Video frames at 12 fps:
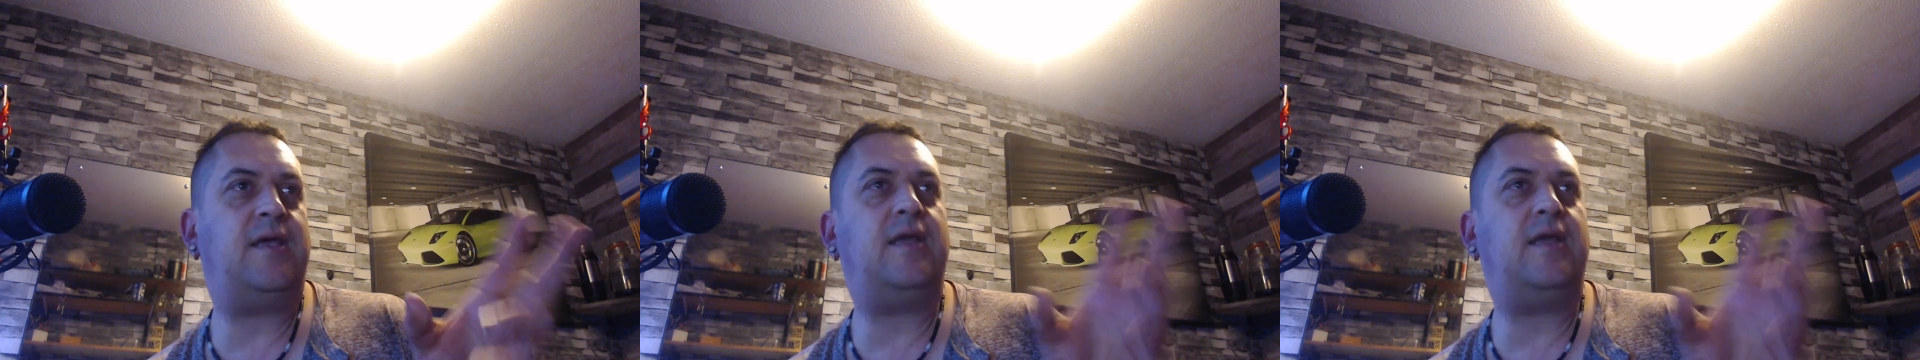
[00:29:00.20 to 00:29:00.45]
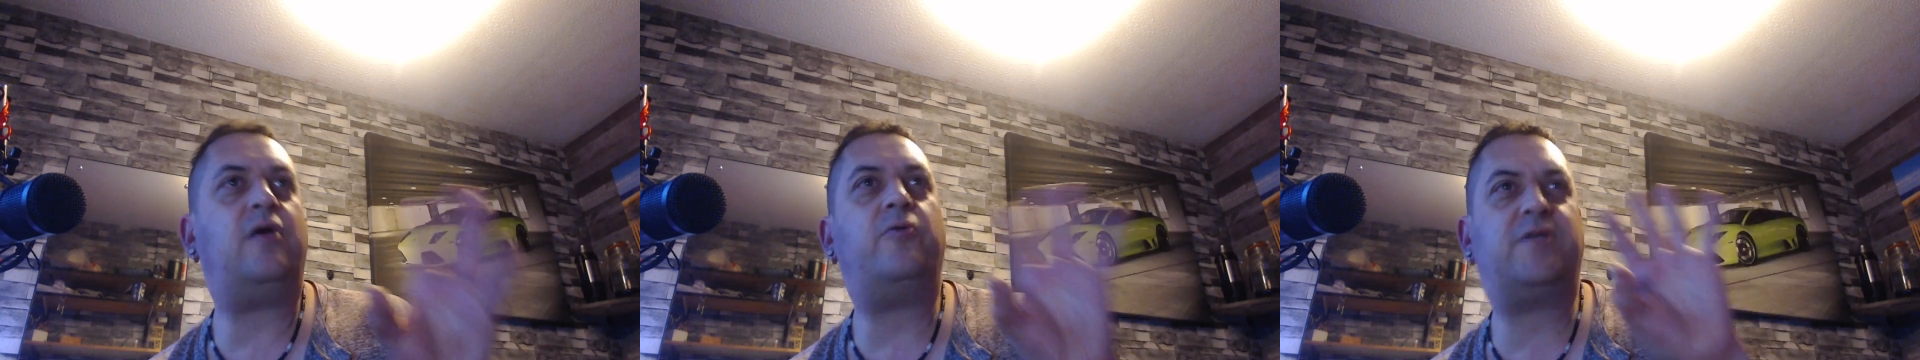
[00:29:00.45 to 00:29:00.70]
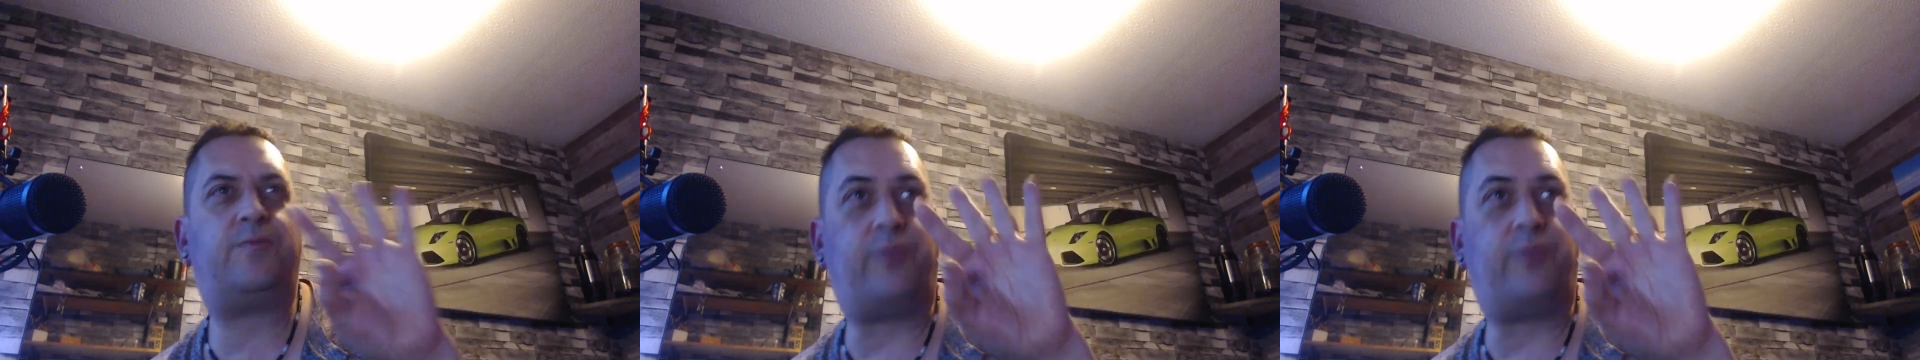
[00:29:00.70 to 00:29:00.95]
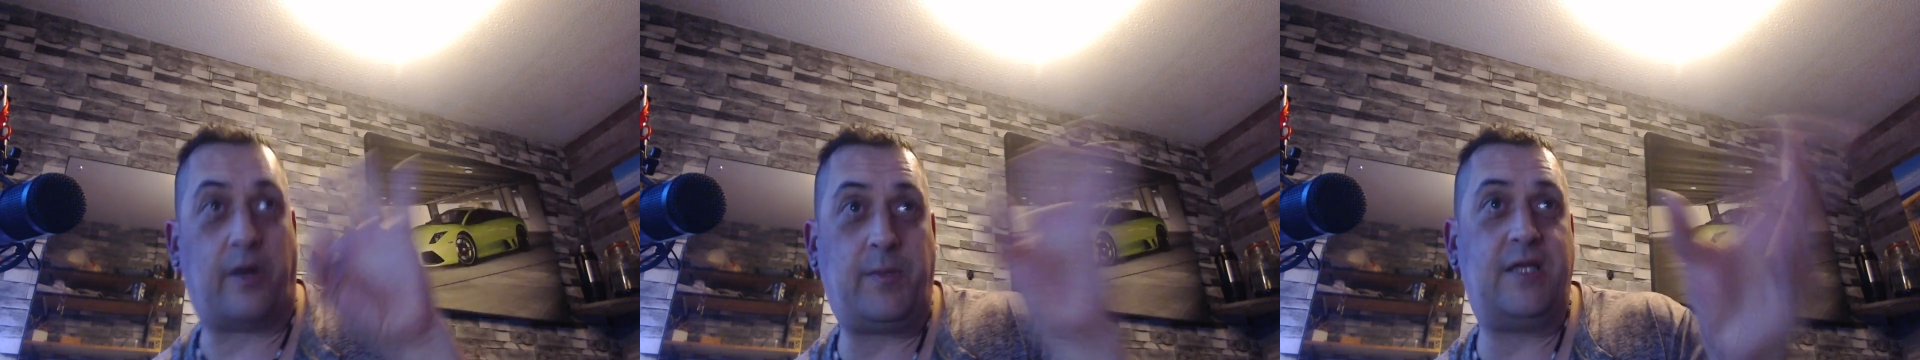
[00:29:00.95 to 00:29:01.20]
oh, it's
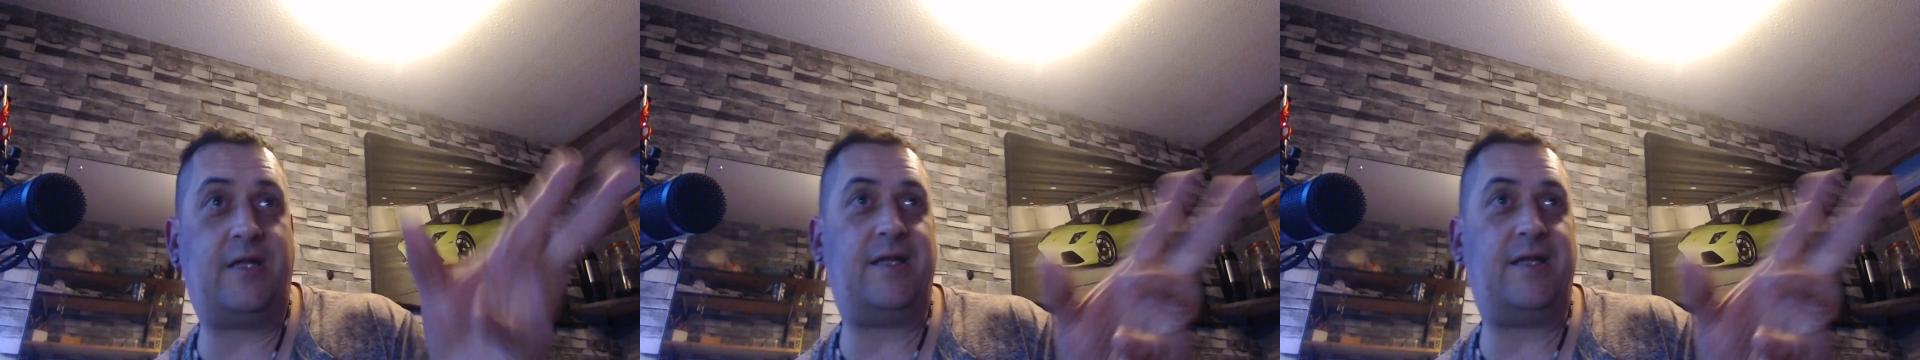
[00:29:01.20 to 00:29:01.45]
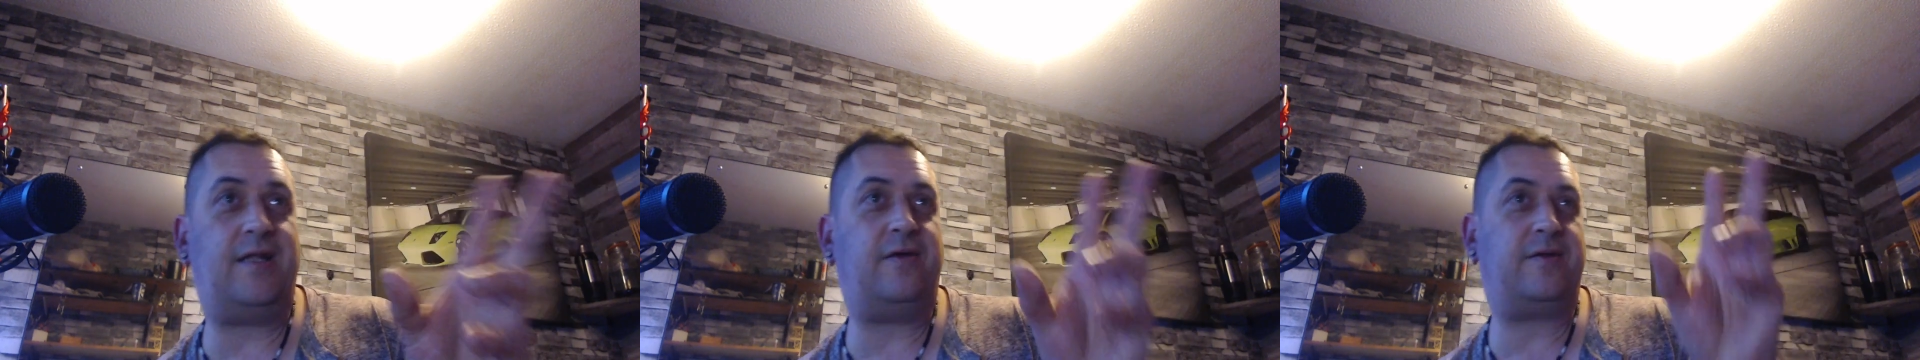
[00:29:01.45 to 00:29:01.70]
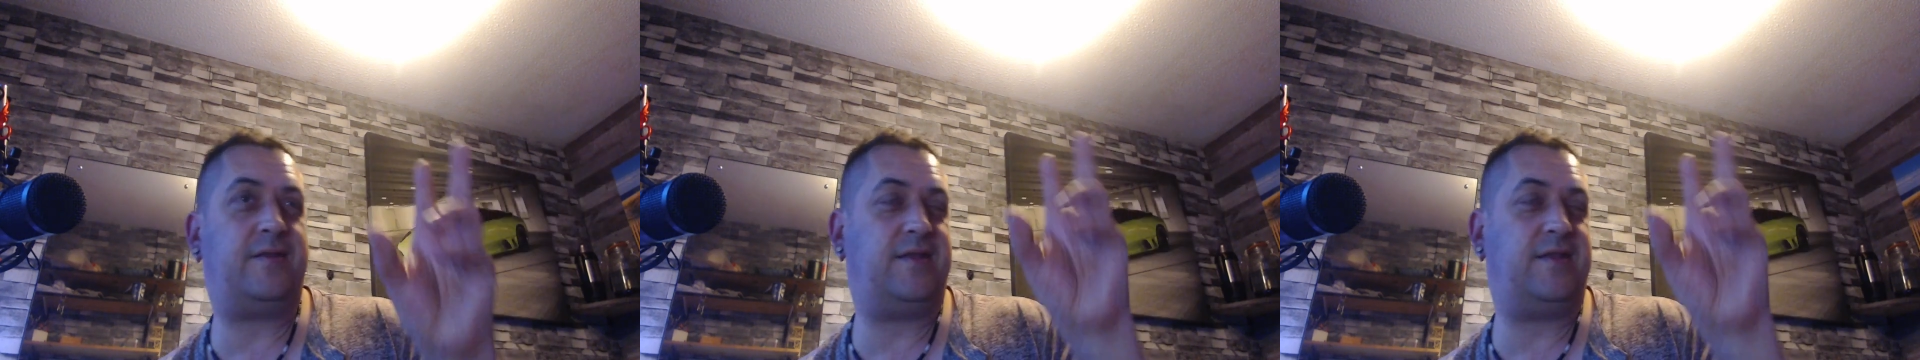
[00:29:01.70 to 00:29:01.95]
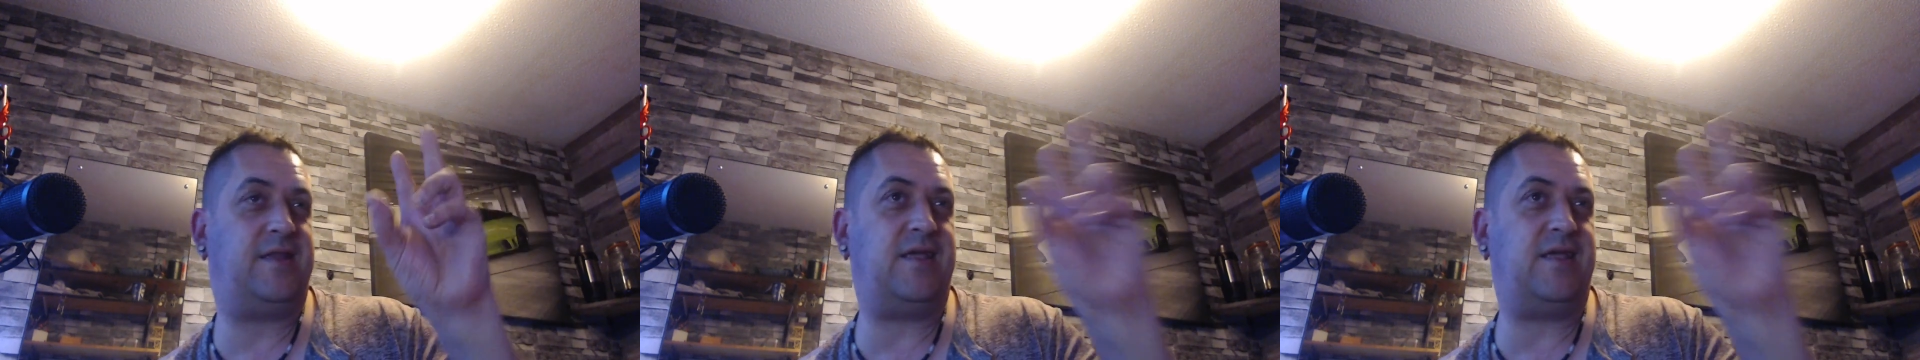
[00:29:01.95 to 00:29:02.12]
probably going to look this